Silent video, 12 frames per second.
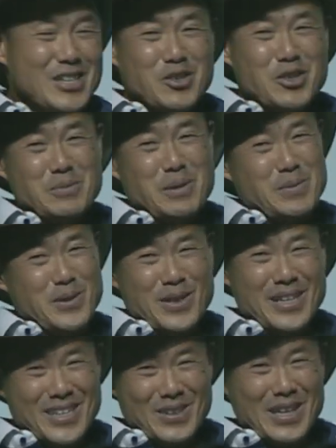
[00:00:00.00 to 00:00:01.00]
to remember,
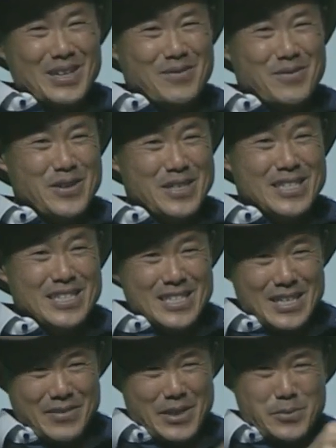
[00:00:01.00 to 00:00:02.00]
you know, like fixing
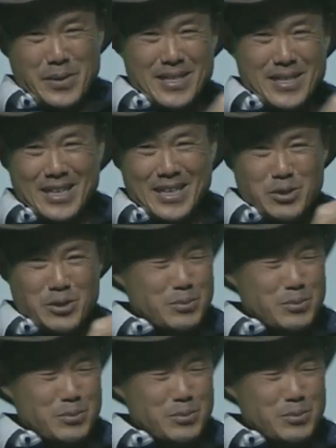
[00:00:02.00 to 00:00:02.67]
TVs by taking old